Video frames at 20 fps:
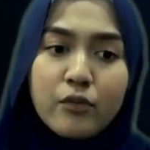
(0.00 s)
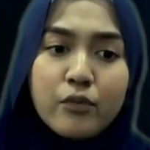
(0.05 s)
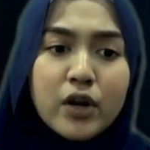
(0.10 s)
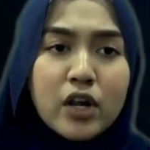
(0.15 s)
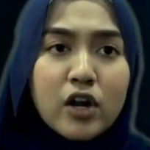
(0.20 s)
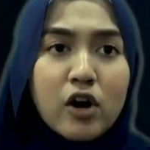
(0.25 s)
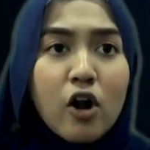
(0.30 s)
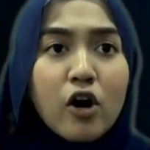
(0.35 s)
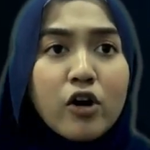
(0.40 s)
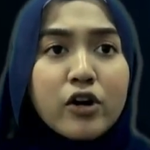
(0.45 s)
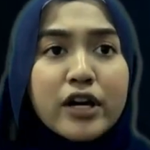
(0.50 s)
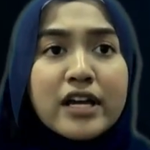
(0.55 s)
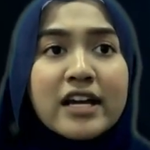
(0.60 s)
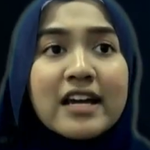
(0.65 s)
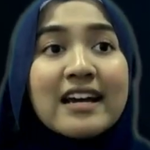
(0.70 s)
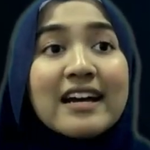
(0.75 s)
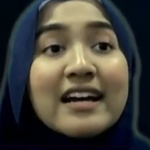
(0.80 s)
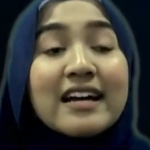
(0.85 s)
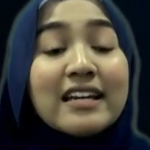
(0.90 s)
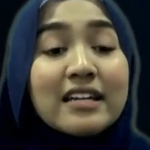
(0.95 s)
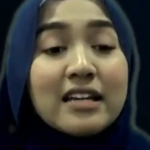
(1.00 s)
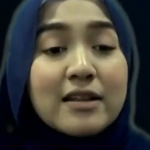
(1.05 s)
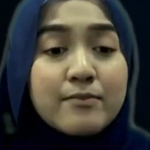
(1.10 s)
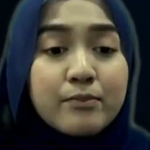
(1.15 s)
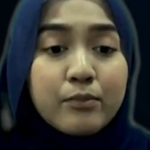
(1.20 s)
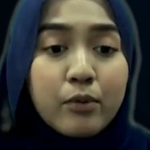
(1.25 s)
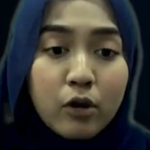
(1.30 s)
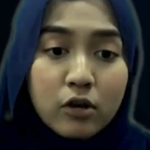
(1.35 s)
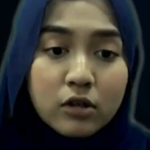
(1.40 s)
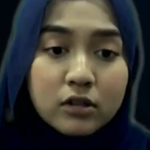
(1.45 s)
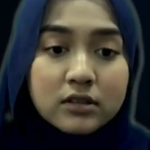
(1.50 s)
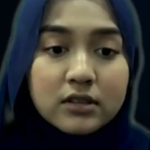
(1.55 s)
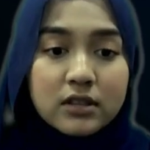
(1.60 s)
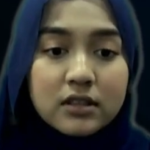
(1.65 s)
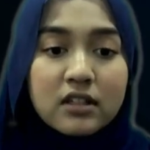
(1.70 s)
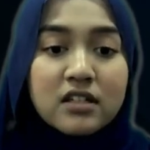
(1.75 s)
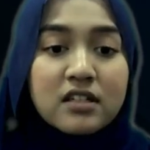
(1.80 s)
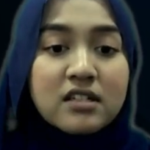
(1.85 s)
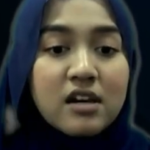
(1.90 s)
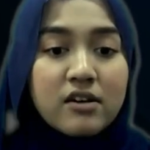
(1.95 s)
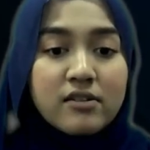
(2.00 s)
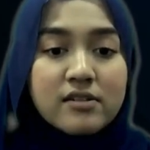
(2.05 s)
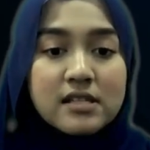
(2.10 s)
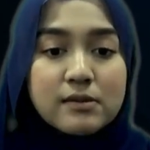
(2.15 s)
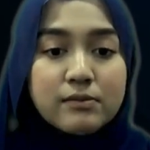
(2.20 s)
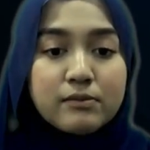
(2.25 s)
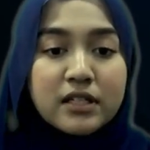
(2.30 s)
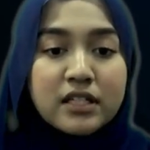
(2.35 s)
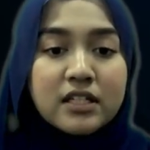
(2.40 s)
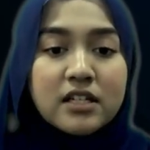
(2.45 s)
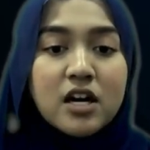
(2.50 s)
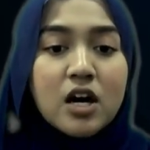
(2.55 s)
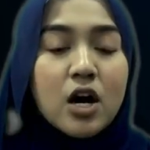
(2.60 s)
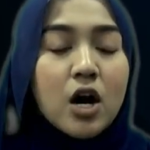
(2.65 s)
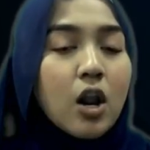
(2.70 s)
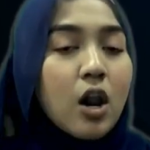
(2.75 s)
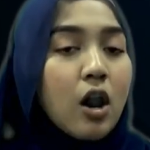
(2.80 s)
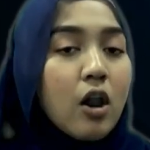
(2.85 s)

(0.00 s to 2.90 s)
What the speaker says: recording an important announcement